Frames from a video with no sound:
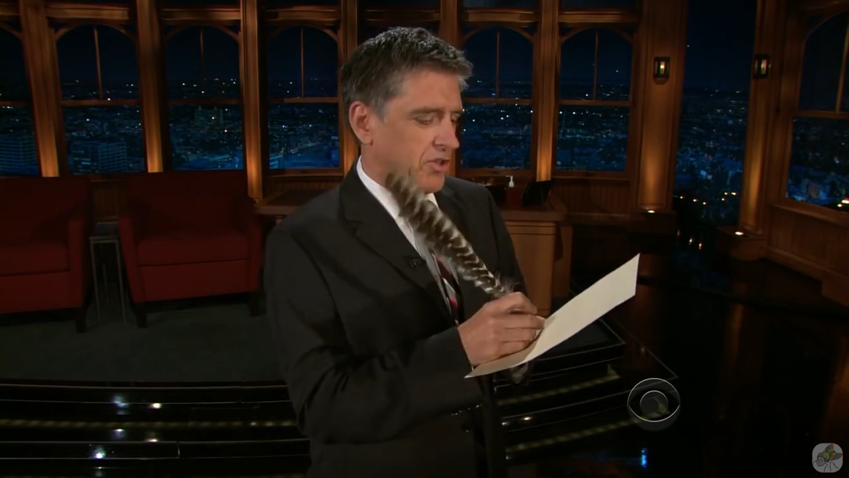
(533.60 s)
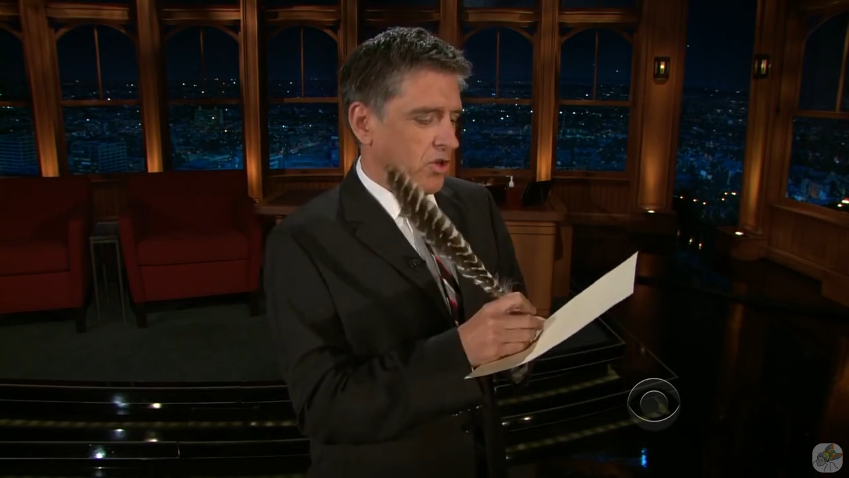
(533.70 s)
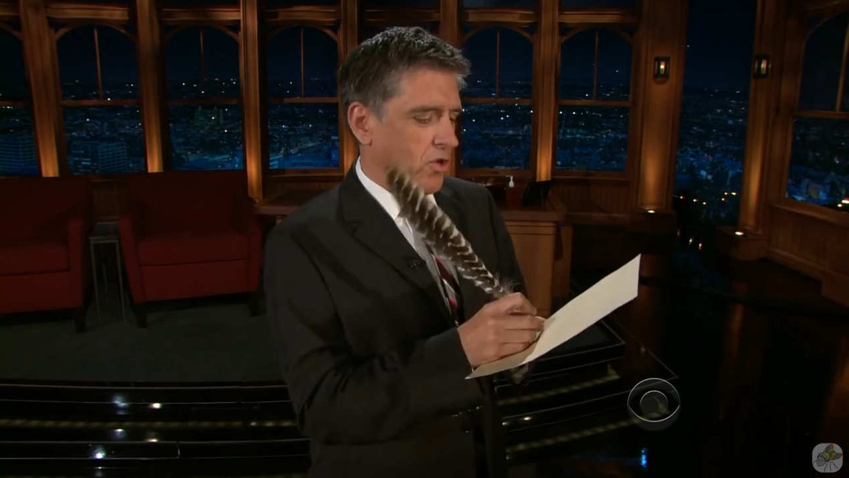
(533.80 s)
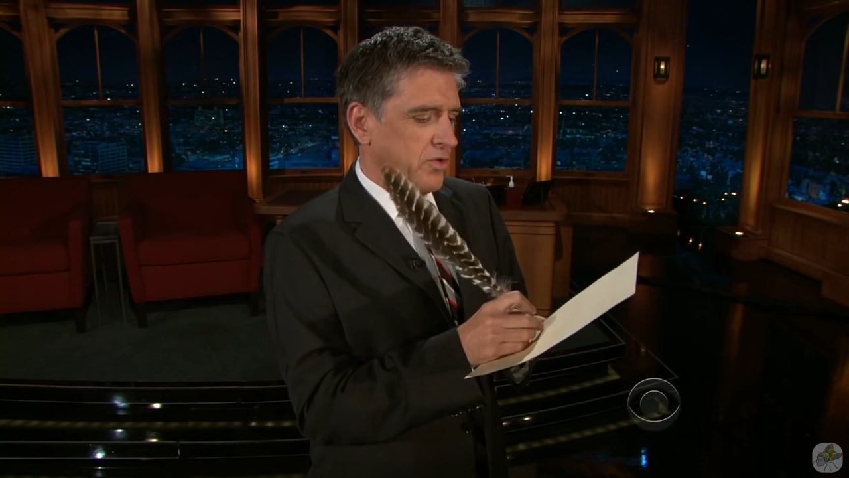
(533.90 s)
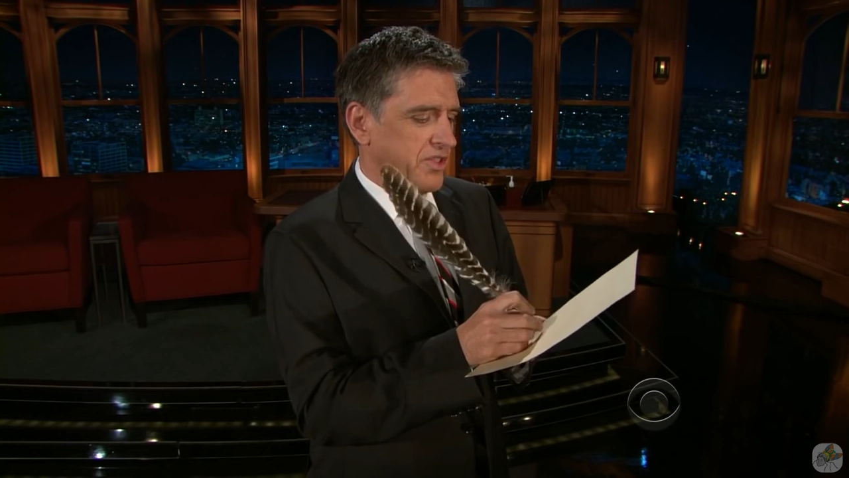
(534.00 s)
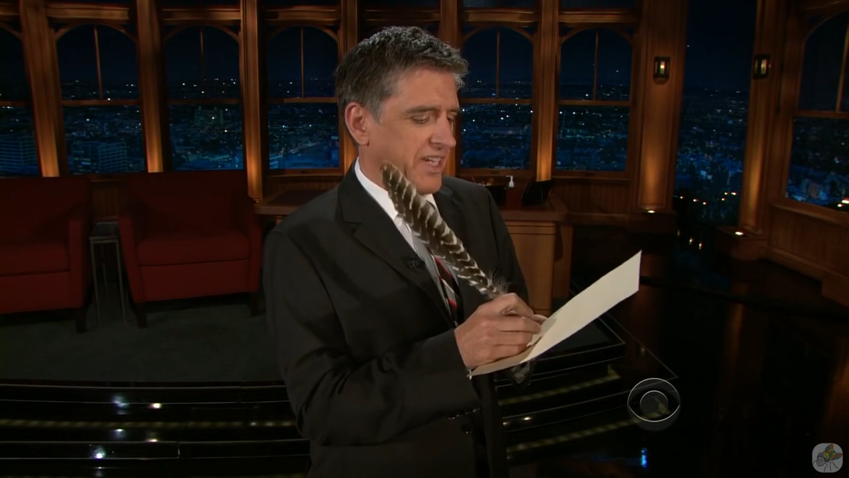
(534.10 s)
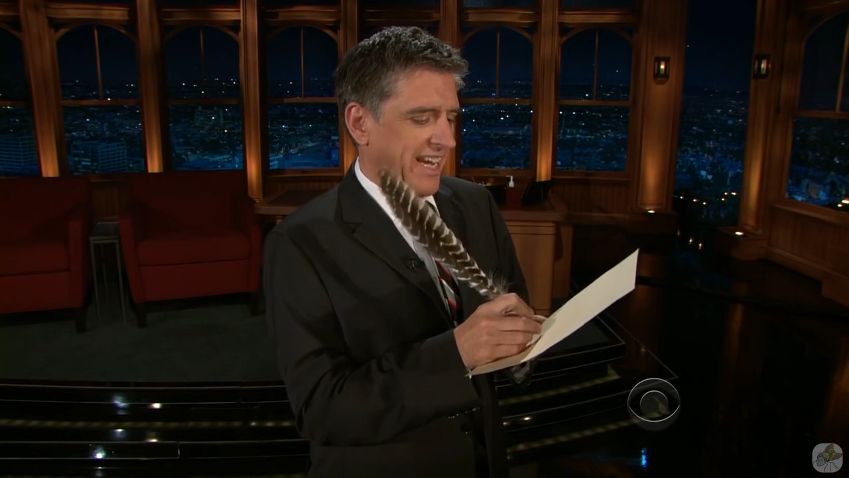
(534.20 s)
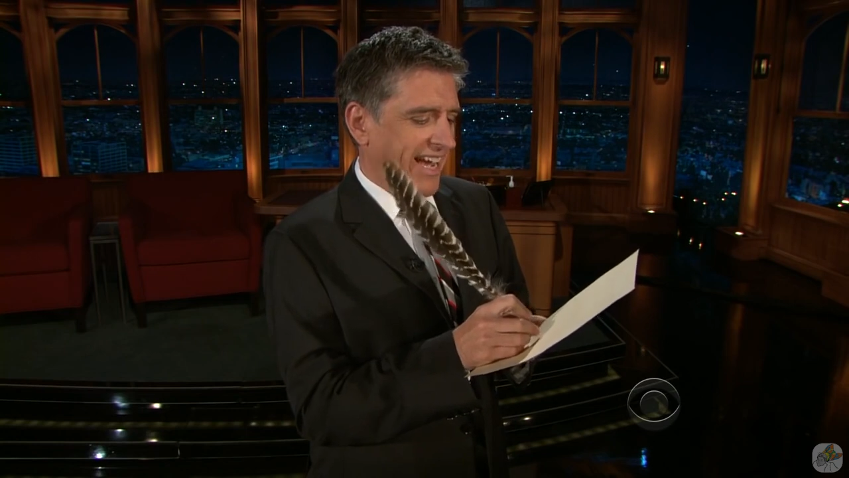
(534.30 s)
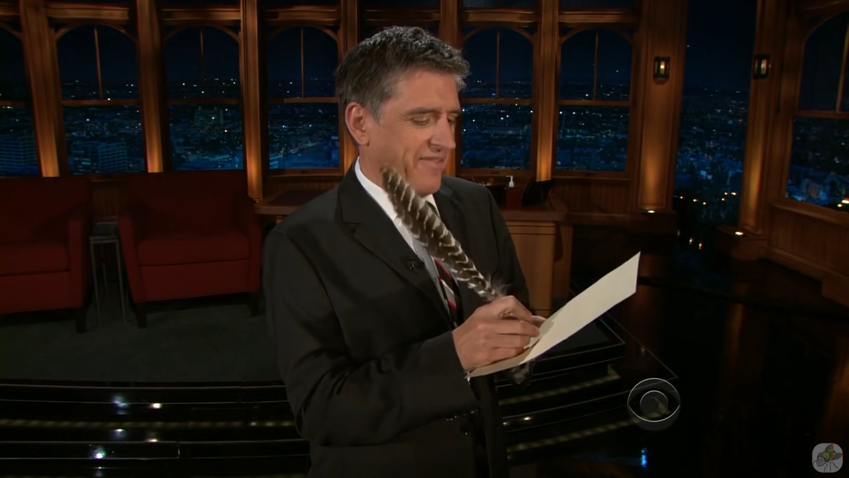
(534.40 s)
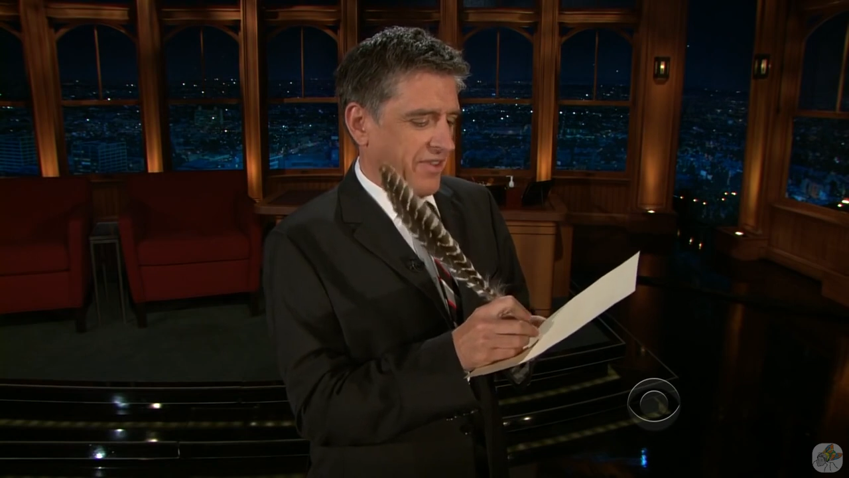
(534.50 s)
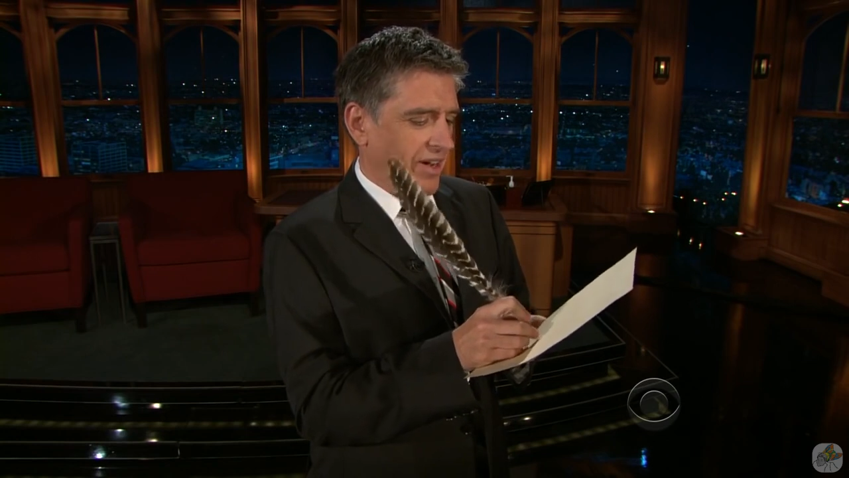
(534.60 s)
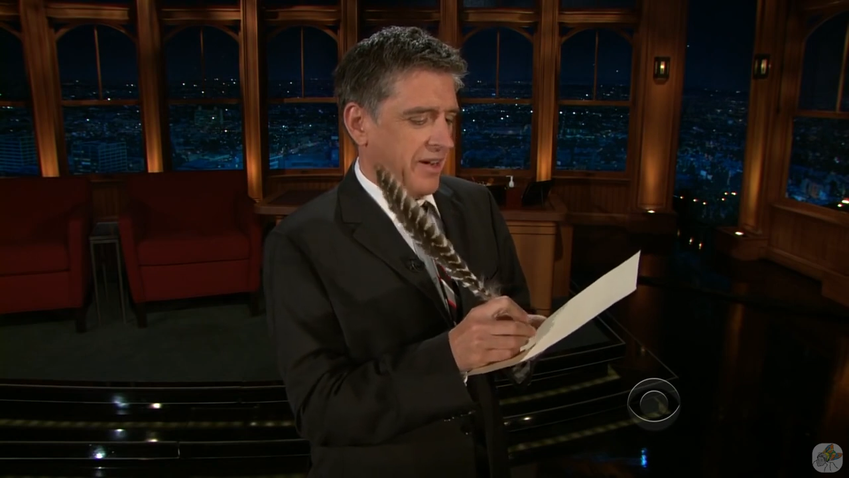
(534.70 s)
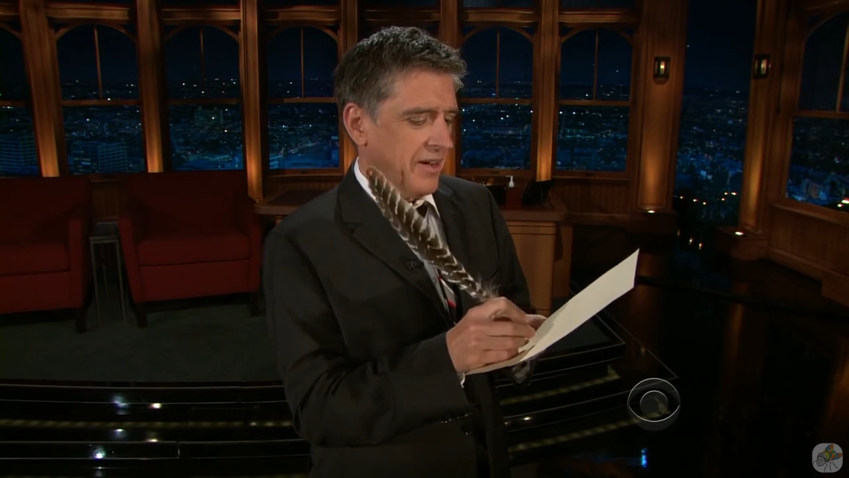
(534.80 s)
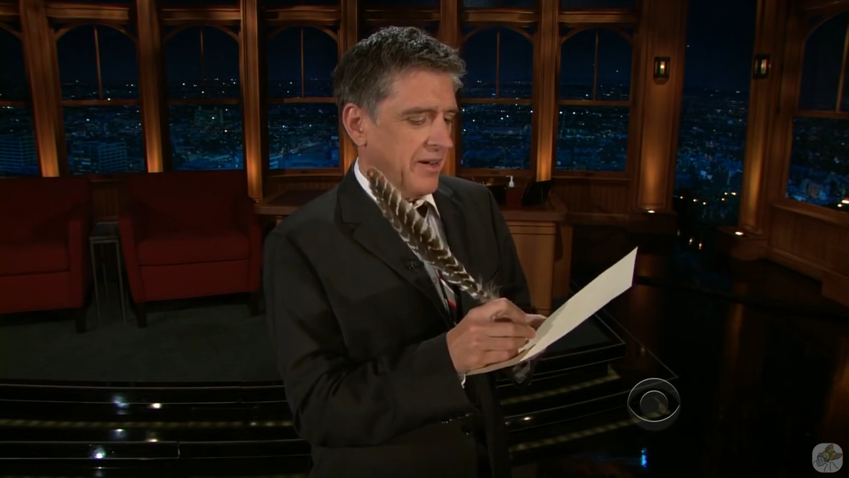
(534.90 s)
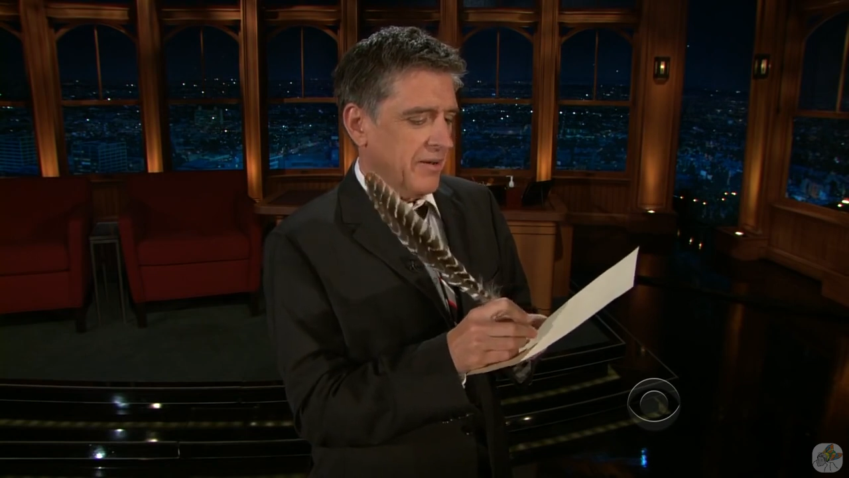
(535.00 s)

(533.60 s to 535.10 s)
Don't ever